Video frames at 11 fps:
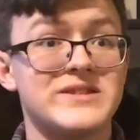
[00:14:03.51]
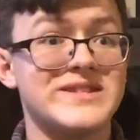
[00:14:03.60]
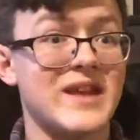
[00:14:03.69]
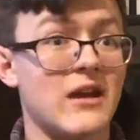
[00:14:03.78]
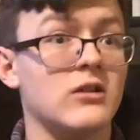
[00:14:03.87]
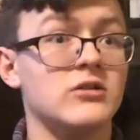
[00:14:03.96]

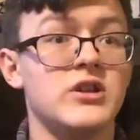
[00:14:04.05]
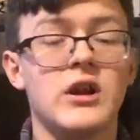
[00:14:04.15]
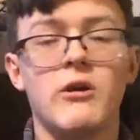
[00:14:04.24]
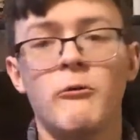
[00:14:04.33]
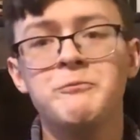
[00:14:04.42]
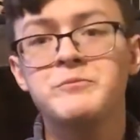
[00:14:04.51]
sell, you
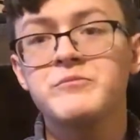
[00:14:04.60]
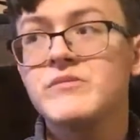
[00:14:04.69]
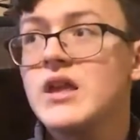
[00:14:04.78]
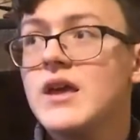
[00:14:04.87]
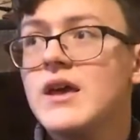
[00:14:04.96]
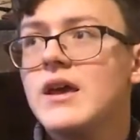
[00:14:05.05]
know.
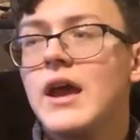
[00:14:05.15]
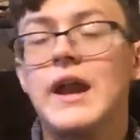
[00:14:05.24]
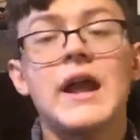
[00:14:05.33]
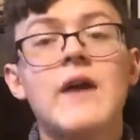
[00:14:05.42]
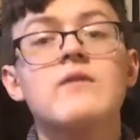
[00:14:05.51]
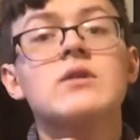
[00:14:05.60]
And
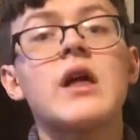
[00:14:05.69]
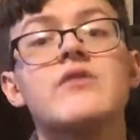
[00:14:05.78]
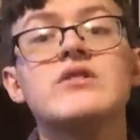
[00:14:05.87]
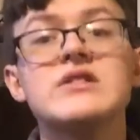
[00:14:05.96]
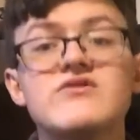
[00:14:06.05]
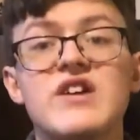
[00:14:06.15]
I have a lot
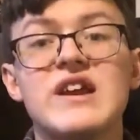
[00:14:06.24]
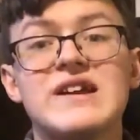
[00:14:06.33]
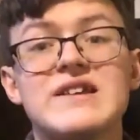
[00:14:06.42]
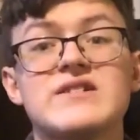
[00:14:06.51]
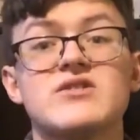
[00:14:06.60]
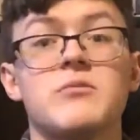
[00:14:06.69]
of really great
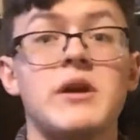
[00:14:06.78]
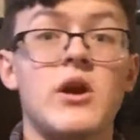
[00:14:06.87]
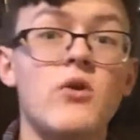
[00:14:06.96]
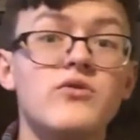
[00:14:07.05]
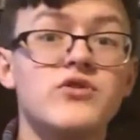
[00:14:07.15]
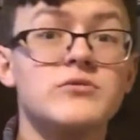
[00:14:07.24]
ideas on my
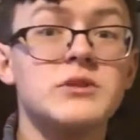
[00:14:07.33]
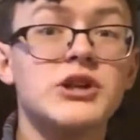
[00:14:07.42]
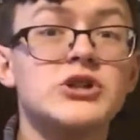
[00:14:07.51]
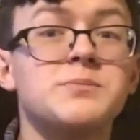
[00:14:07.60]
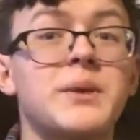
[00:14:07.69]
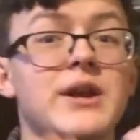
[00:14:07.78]
own for
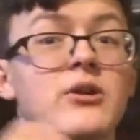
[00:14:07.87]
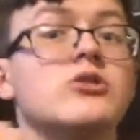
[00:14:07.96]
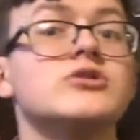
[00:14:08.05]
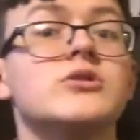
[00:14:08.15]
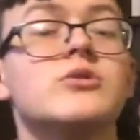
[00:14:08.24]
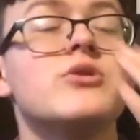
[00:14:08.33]
merch, but I
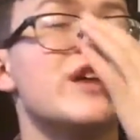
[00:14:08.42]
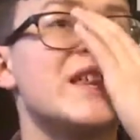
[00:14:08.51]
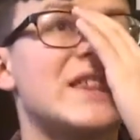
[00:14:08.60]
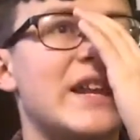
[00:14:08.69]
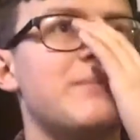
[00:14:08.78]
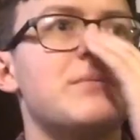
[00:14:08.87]
also
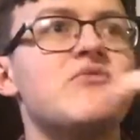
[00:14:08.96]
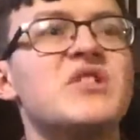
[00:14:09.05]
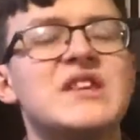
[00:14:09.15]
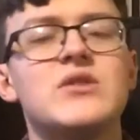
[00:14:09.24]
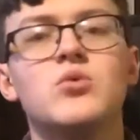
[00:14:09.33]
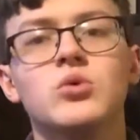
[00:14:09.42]
think that it'd be
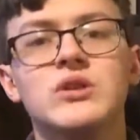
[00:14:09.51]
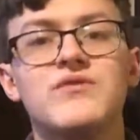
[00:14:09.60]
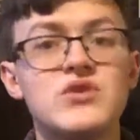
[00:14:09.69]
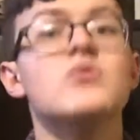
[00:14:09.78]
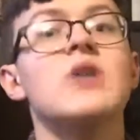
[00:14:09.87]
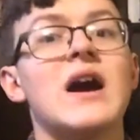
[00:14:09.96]
really cool
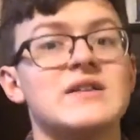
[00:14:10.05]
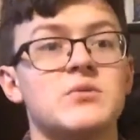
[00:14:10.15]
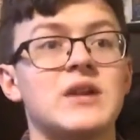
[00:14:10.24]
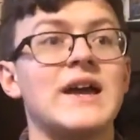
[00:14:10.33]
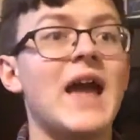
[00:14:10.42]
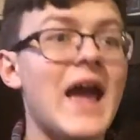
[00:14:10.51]
if you guys were
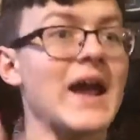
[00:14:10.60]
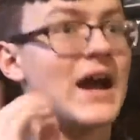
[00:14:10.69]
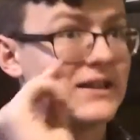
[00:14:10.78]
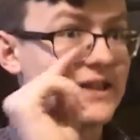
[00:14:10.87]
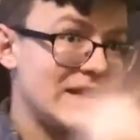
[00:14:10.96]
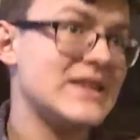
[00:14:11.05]
like, hey,
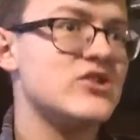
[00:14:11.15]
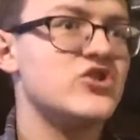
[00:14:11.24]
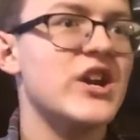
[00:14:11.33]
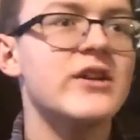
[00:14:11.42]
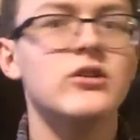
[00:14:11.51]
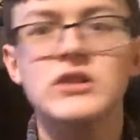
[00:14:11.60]
I like this
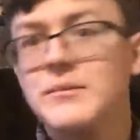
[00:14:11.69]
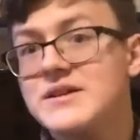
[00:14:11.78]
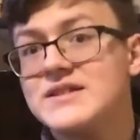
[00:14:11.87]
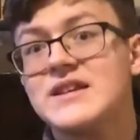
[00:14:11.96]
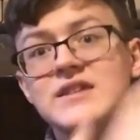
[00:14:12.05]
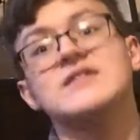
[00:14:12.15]
channel, let me
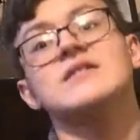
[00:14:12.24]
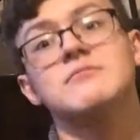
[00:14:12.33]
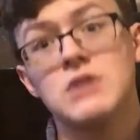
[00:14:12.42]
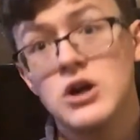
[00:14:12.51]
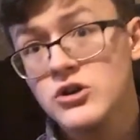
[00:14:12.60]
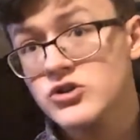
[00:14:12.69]
send in some
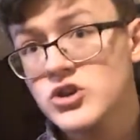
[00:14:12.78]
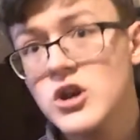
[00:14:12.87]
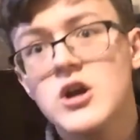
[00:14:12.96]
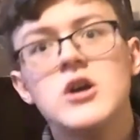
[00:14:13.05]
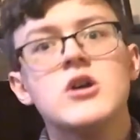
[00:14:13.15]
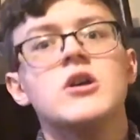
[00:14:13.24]
merch,
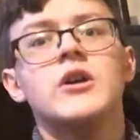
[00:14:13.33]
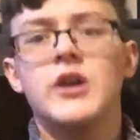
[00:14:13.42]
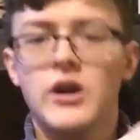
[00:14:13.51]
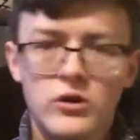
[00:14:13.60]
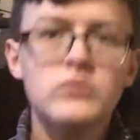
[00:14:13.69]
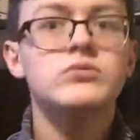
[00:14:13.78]
you
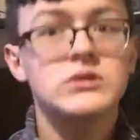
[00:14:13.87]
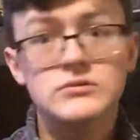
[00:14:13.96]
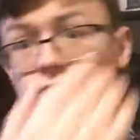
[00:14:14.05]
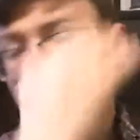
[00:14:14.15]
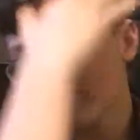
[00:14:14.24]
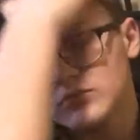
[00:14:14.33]
know,
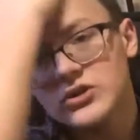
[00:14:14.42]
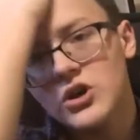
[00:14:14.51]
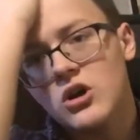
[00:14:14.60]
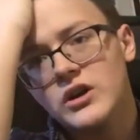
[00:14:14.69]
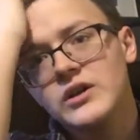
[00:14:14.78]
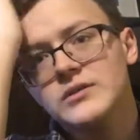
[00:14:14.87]
we'll
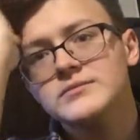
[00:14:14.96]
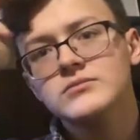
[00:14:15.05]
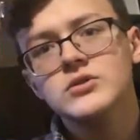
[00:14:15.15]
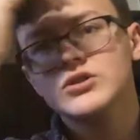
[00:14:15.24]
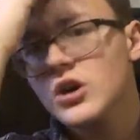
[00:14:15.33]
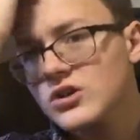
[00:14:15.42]
talk
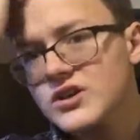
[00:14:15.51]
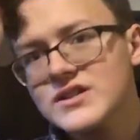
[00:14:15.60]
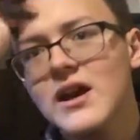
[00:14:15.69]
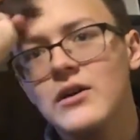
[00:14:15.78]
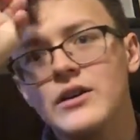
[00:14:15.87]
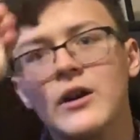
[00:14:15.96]
this
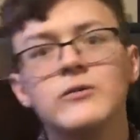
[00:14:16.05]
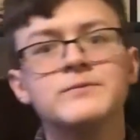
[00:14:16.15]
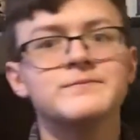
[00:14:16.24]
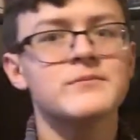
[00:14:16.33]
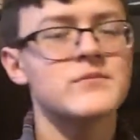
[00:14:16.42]
out, you know.